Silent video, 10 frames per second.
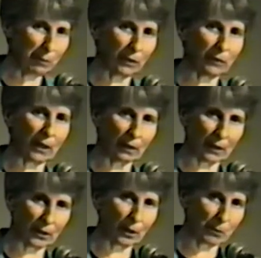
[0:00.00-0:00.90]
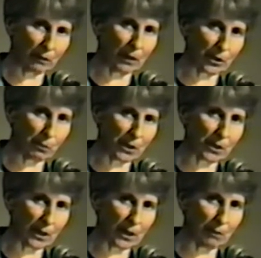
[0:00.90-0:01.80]
color, in terms of lesbians
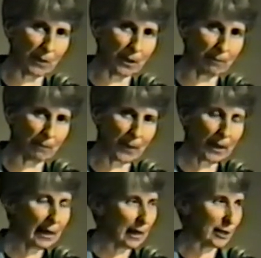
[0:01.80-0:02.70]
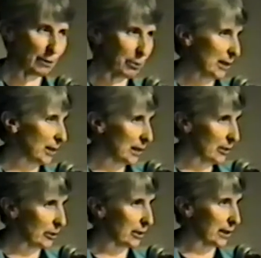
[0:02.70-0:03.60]
and gay men. It's a
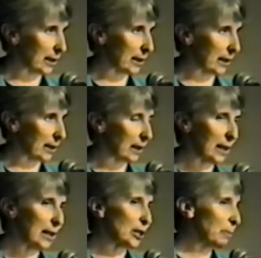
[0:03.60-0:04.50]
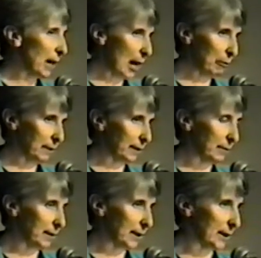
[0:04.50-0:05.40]
prestigious think tank. It's powerfully
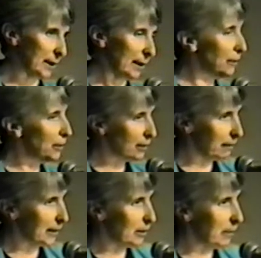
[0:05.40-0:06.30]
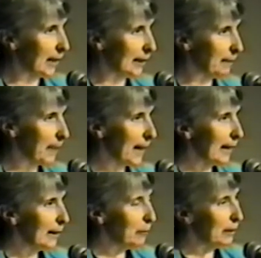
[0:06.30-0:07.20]
funded. And who is it funded by?
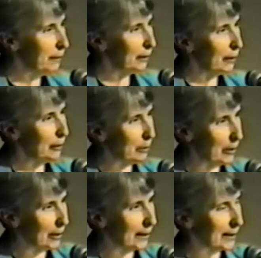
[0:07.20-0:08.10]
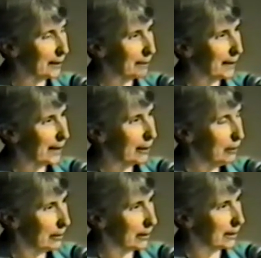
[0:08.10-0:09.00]
One of your local boys,
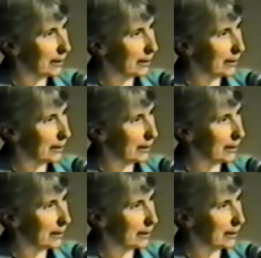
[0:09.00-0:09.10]
Coors.